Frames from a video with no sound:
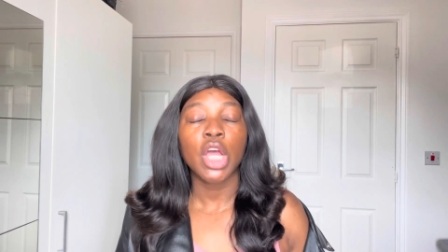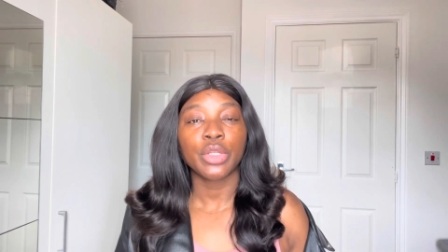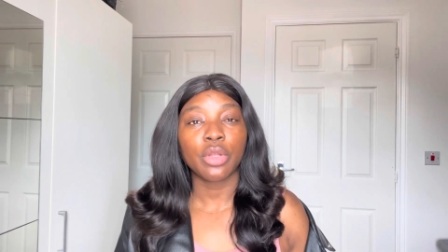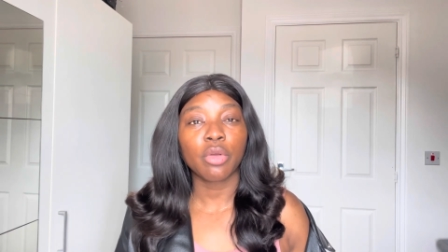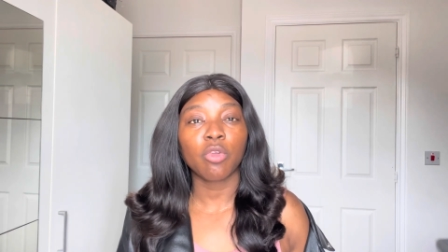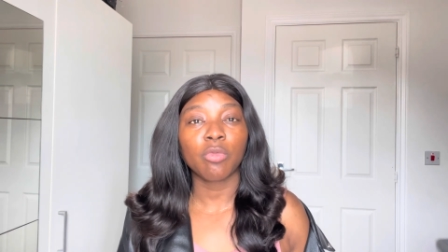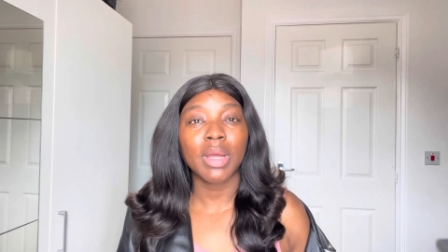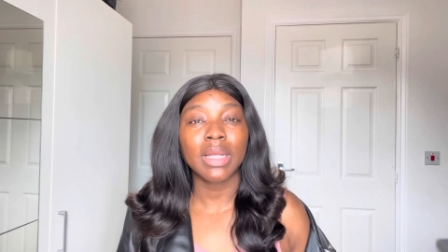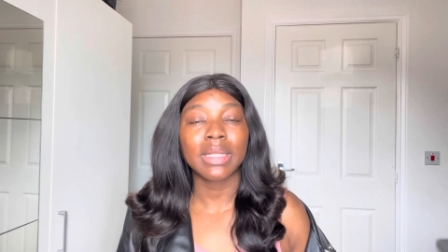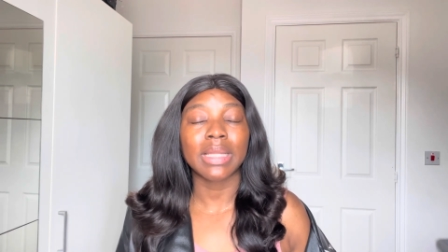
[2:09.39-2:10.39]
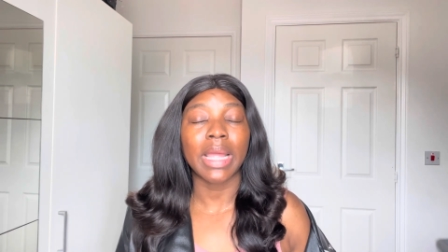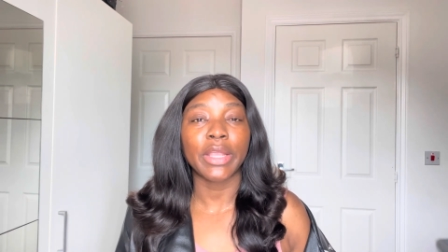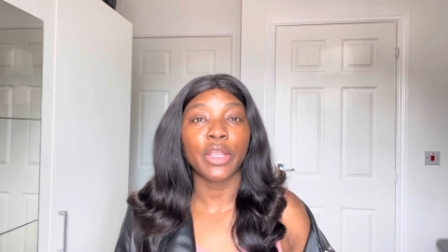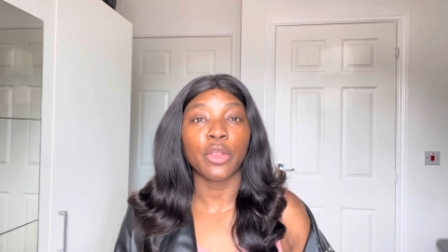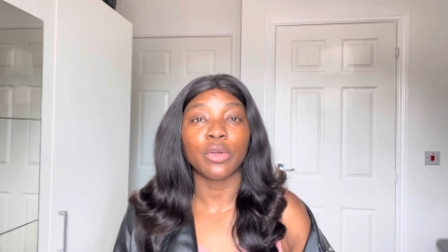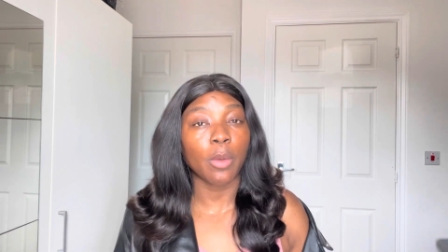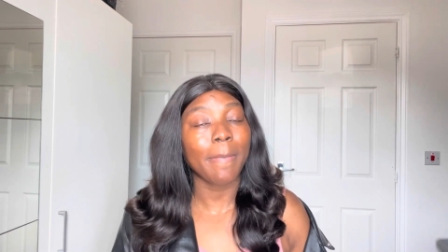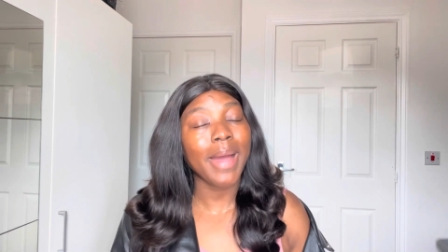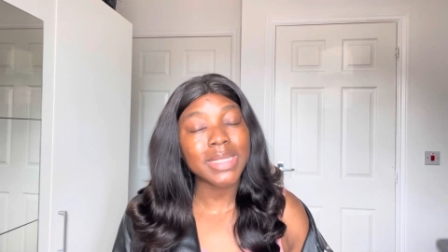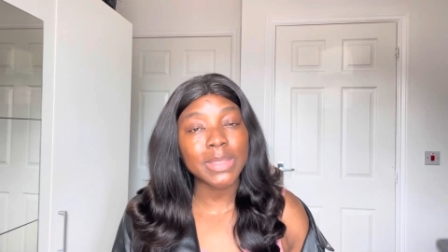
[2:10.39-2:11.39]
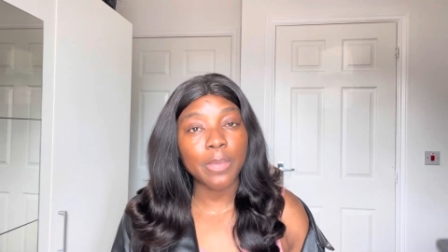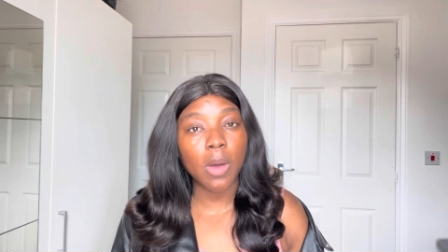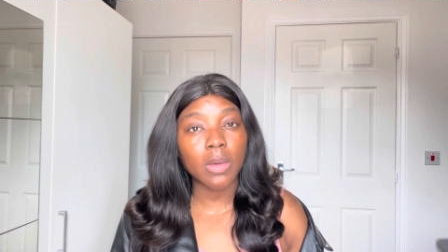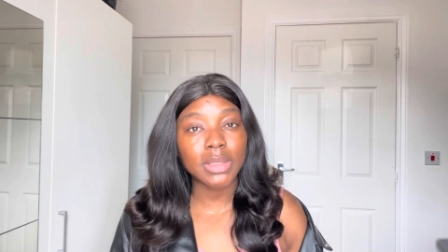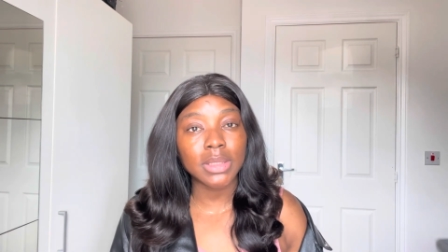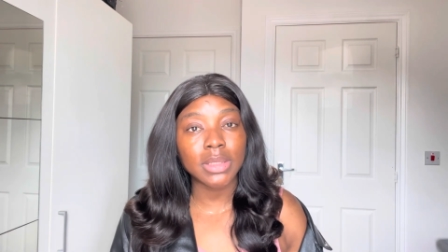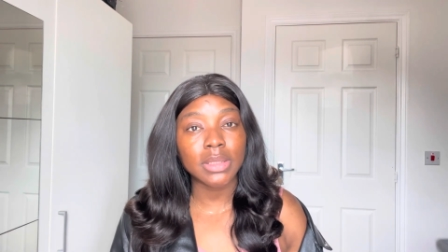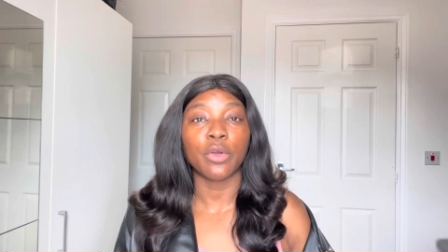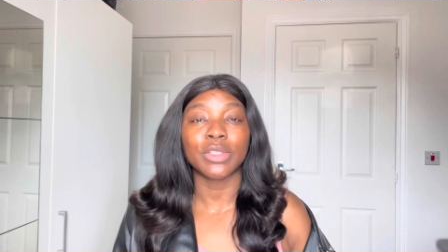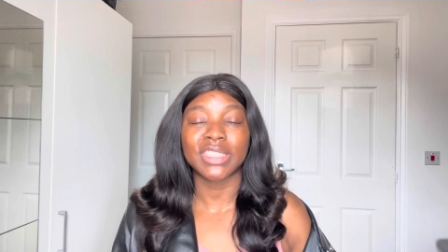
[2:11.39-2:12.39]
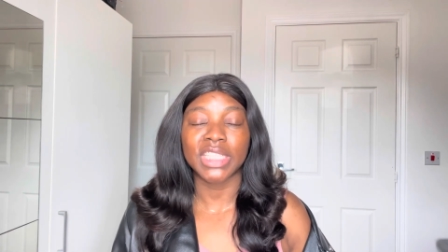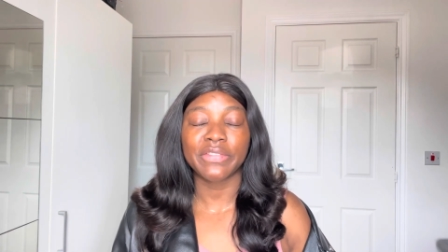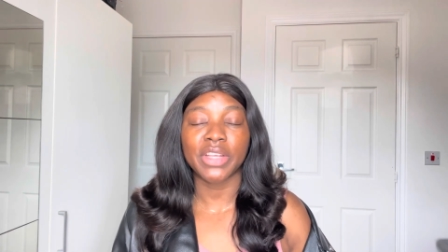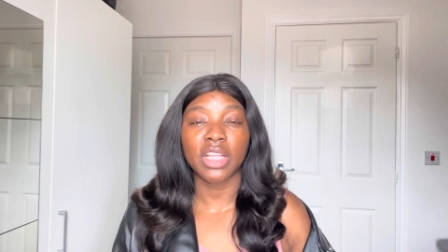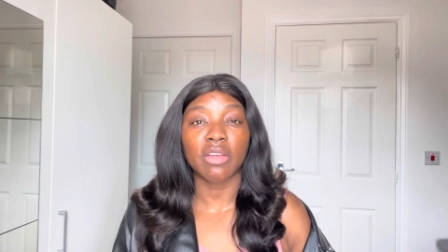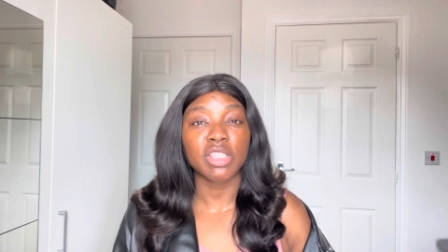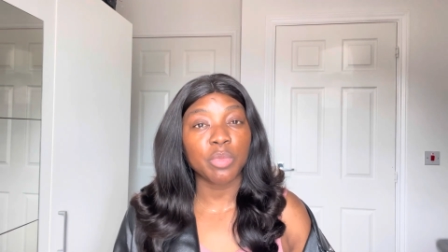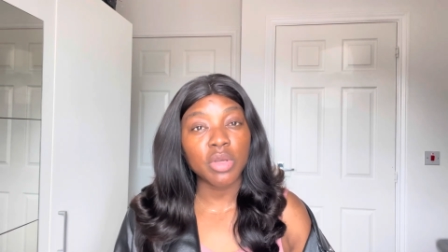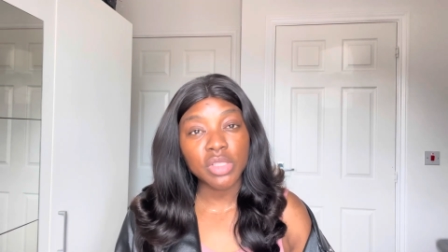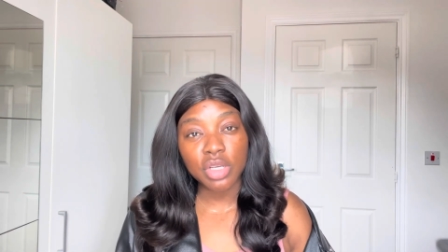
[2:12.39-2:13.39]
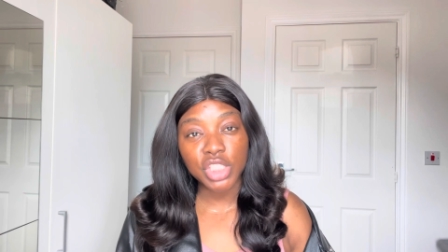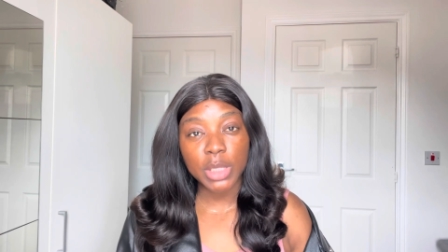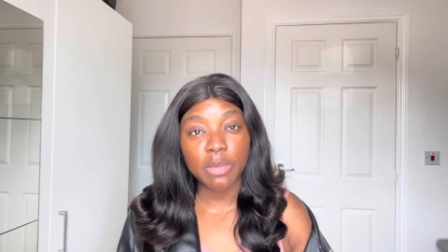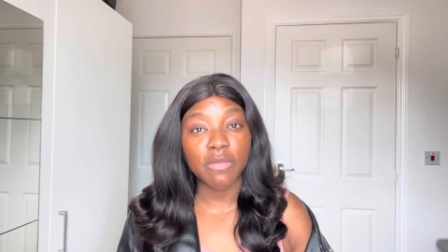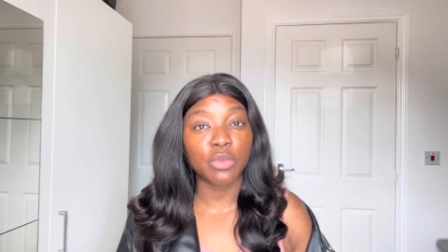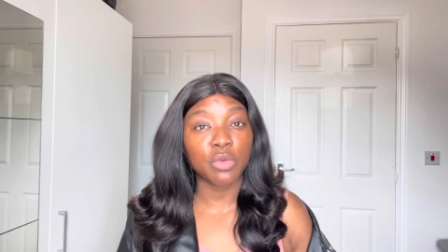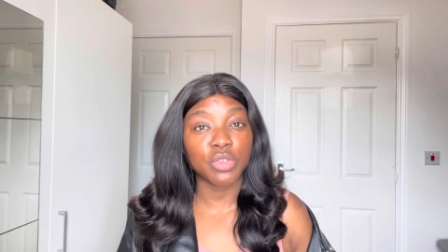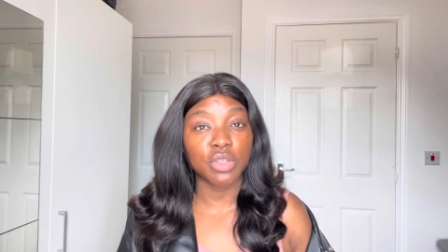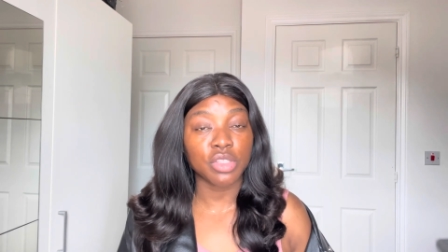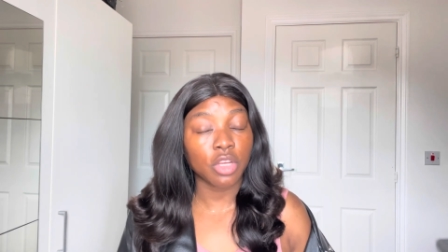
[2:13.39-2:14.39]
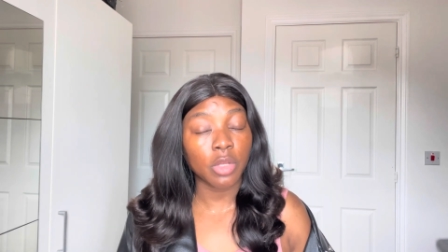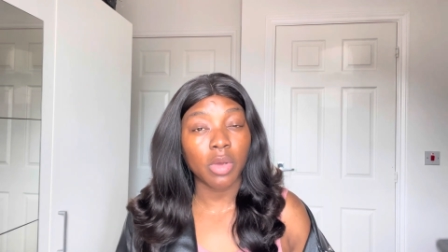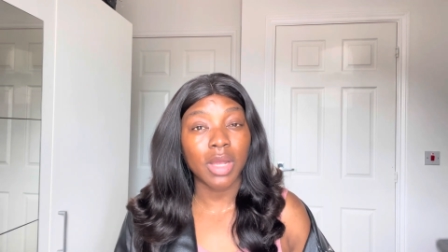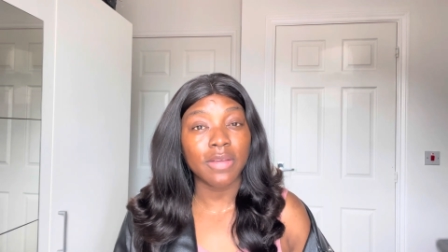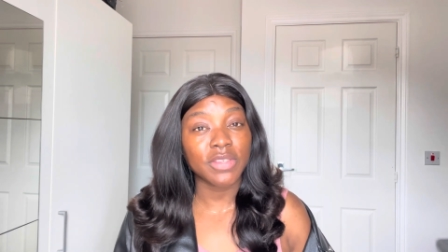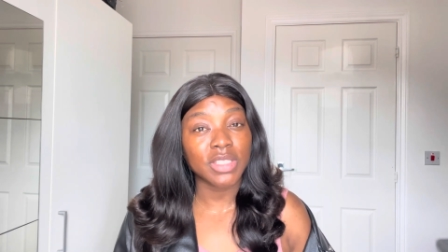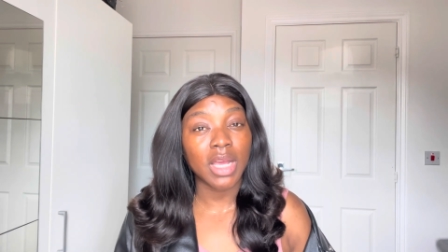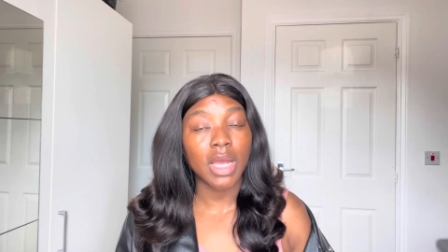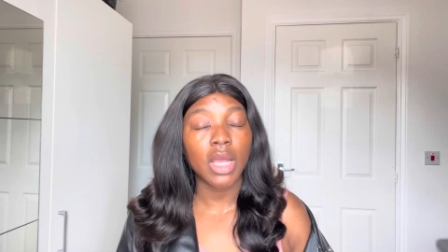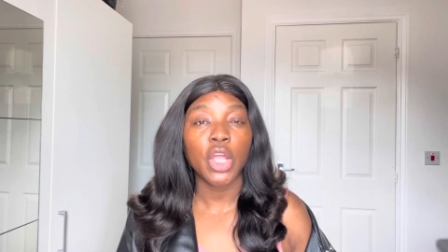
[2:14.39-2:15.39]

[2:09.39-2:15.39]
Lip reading: Documents like your passports, your certificate of sponsorship for those on skilled worker visa,